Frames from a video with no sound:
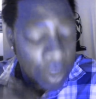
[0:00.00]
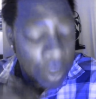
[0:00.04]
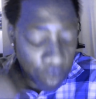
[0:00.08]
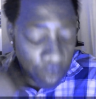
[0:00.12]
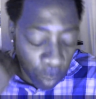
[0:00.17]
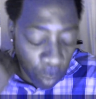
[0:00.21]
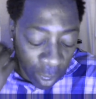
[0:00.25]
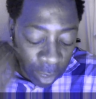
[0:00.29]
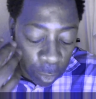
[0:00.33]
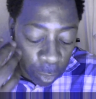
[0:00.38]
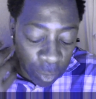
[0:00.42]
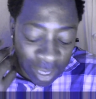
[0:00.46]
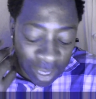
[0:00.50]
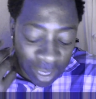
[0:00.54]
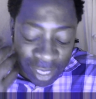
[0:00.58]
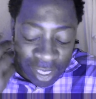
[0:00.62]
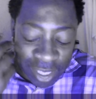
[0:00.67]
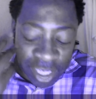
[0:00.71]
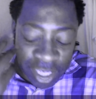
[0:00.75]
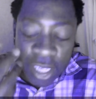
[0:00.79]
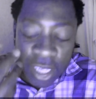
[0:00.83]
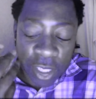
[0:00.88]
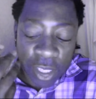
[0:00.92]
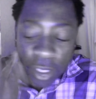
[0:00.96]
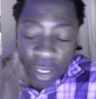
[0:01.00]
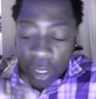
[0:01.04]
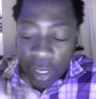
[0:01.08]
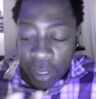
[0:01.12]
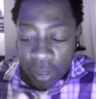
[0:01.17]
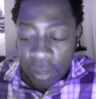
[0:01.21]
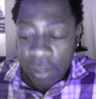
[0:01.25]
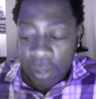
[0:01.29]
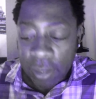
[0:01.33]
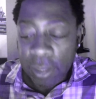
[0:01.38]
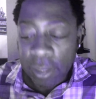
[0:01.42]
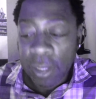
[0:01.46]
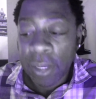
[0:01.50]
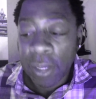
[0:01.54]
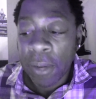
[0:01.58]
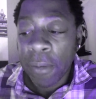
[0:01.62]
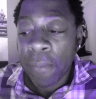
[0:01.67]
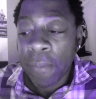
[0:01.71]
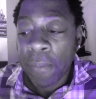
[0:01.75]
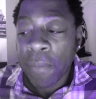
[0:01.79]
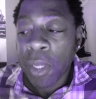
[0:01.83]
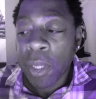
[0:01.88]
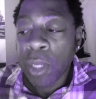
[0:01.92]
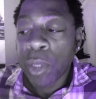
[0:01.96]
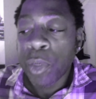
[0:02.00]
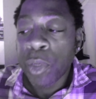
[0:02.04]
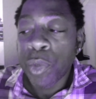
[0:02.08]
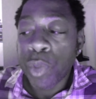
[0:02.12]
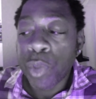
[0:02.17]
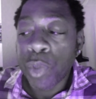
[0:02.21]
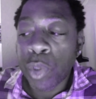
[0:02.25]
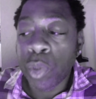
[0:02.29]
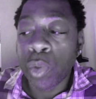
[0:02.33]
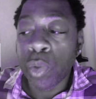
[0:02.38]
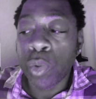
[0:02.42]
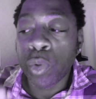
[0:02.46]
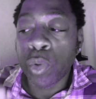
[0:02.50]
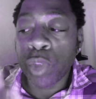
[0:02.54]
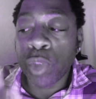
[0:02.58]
Why don't they teach us to